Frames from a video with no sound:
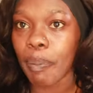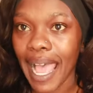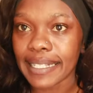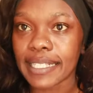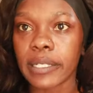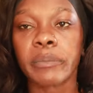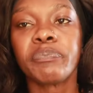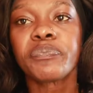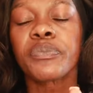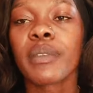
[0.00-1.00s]
But
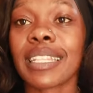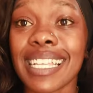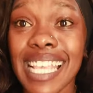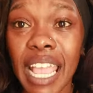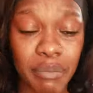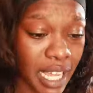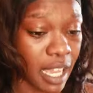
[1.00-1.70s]
the time